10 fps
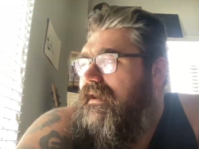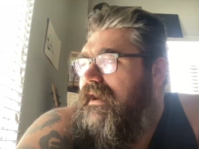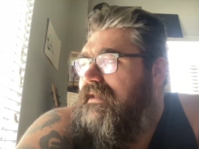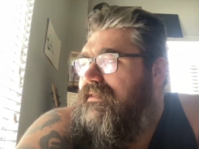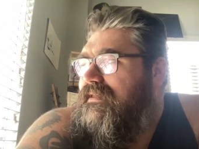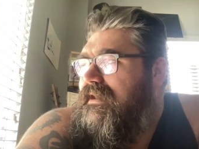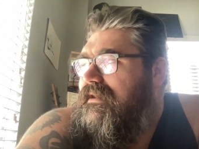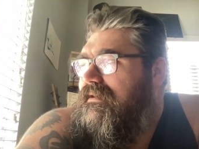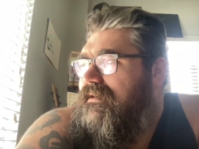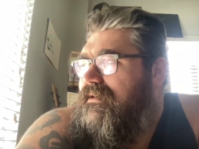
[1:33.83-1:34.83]
I
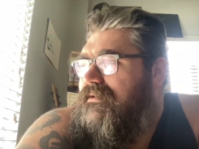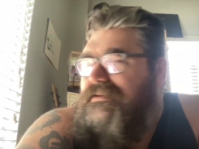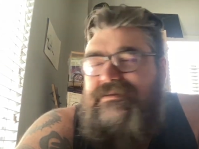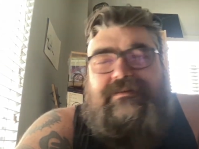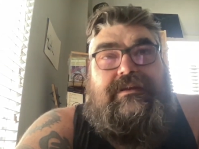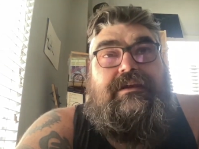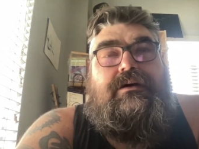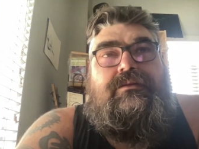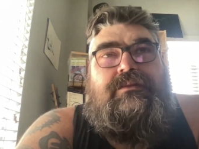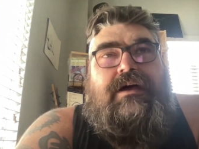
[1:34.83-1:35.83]
think, honestly,
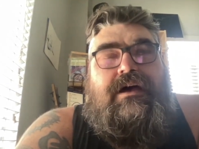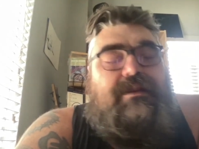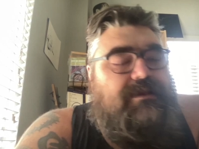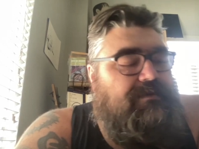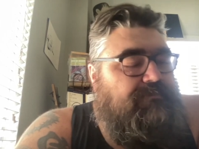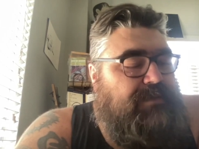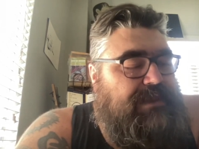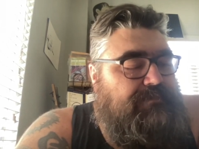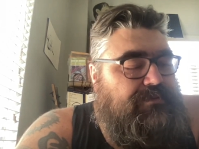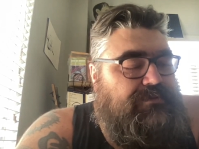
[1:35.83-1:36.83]
a lot of
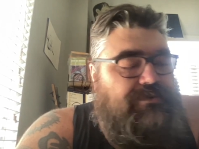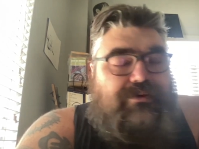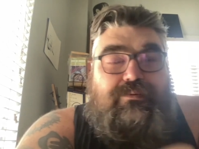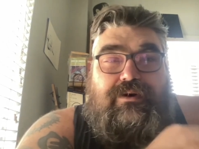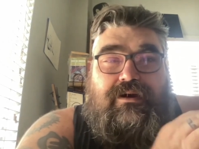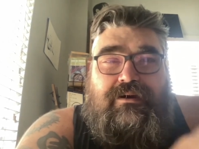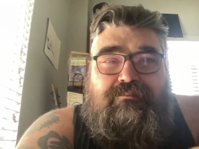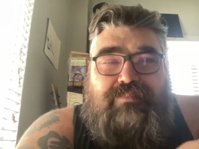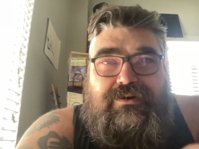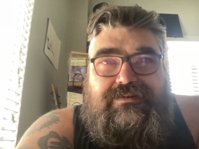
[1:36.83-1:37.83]
people who are on
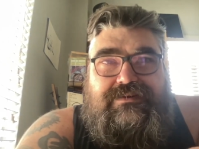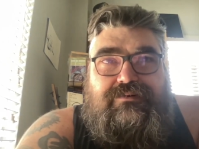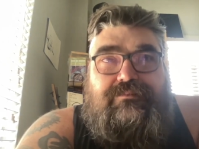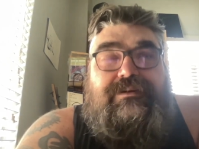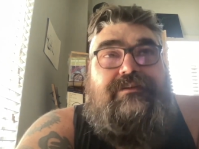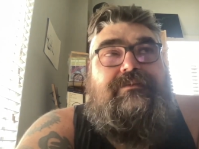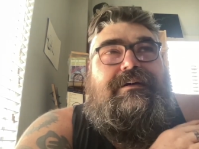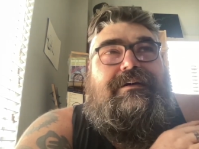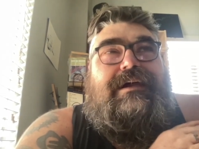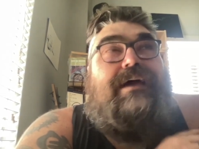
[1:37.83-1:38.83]
BookTube,
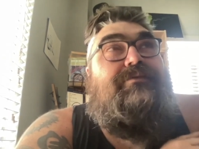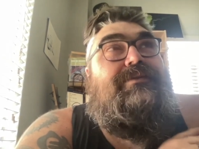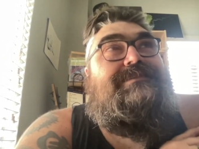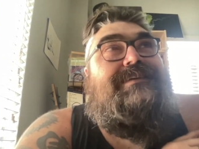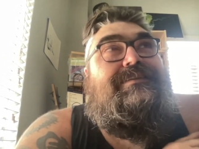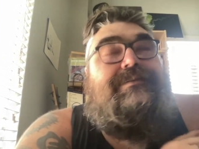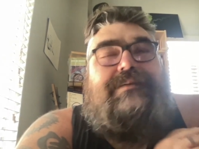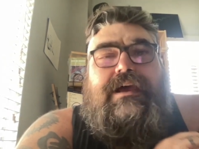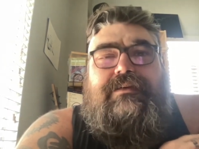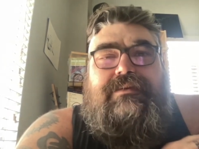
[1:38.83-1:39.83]
how do I say this?
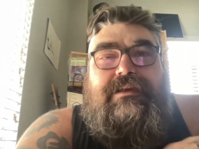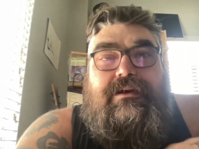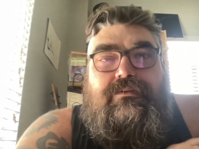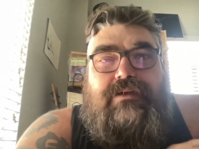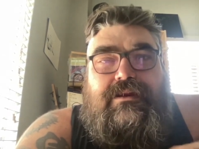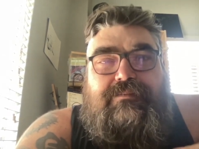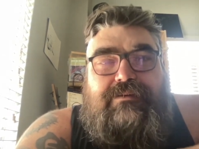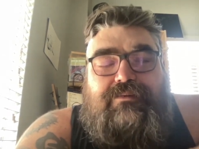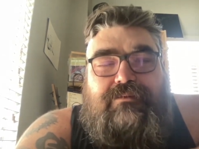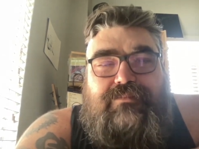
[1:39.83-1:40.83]
I think a lot of
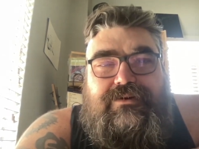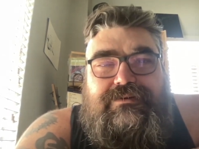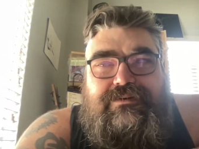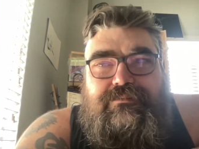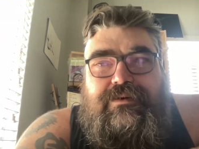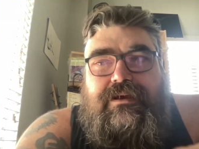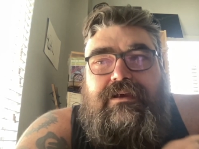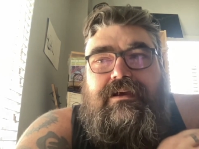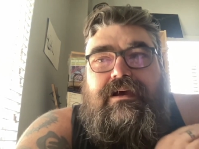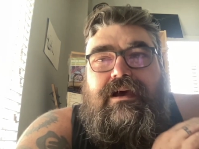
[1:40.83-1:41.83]
people on BookTube
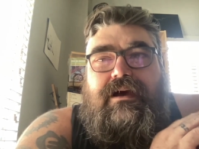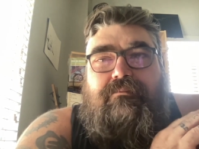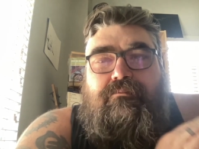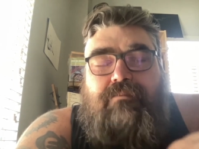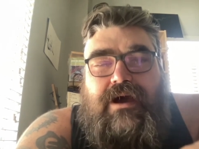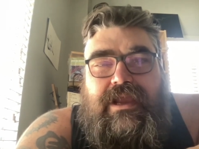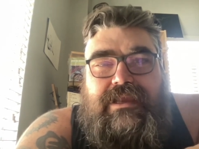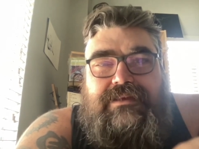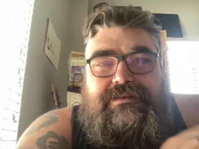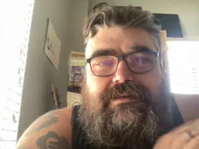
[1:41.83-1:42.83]

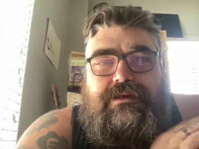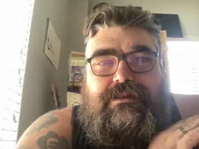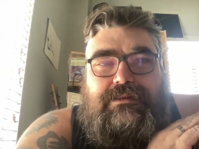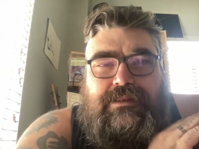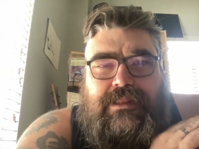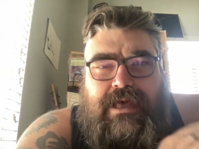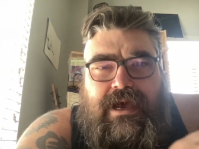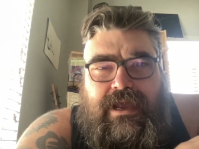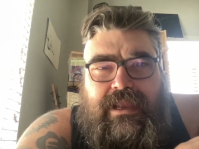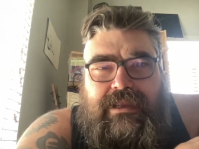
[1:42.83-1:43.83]
might
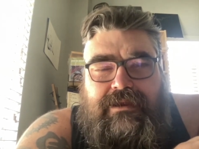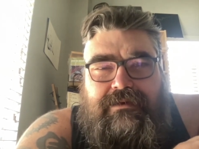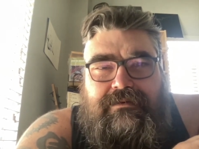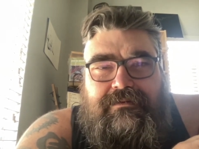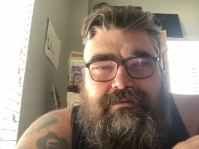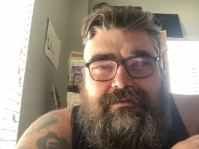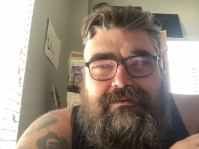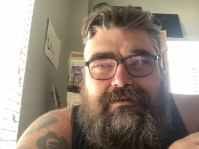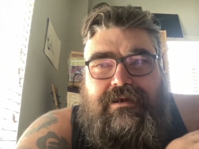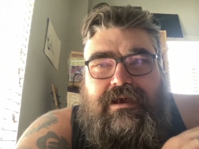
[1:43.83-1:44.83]
lie
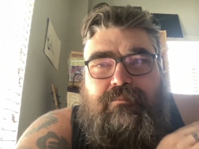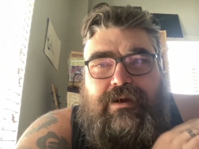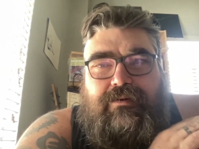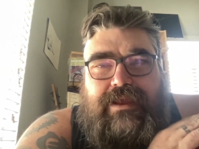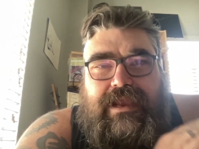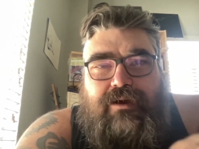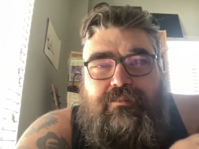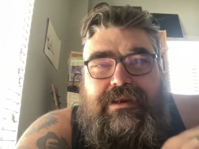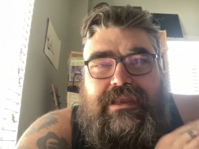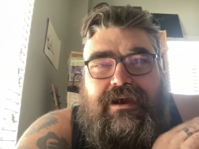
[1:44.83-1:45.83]
about how
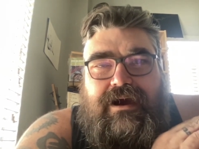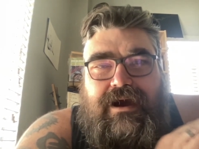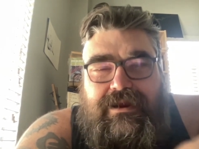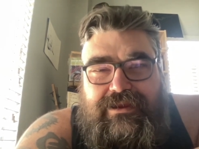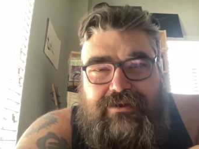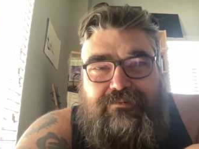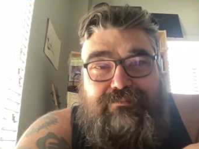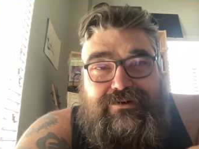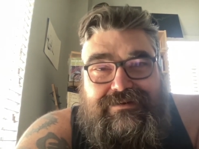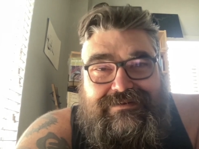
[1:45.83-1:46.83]
many
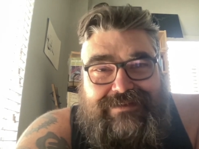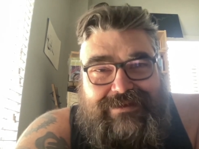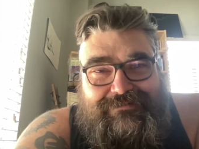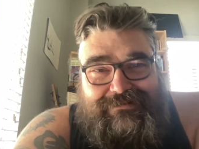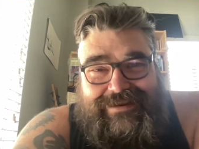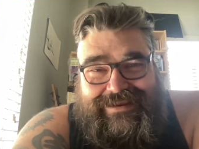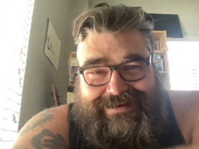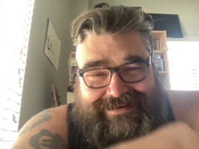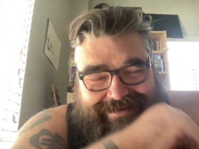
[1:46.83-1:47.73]
audiobooks they read.